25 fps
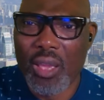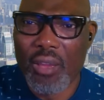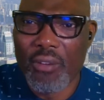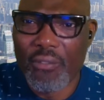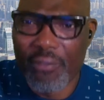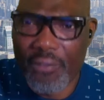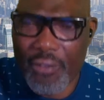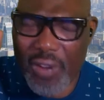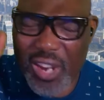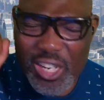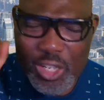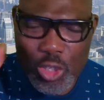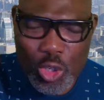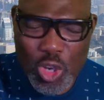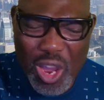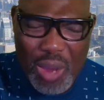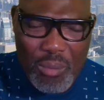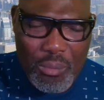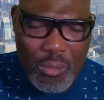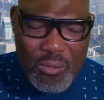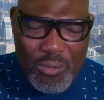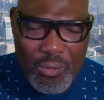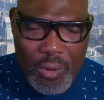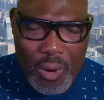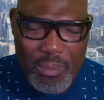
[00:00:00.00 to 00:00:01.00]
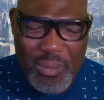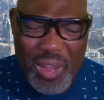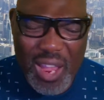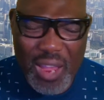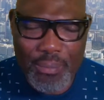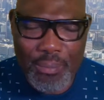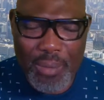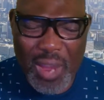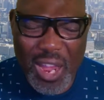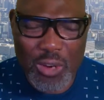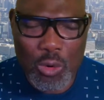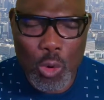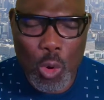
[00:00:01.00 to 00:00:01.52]
freedom from
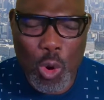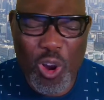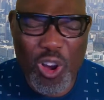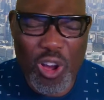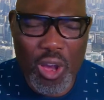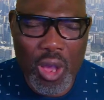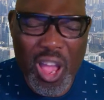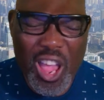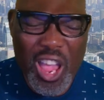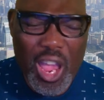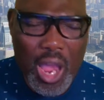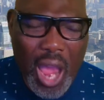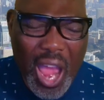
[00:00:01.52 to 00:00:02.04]
embargo.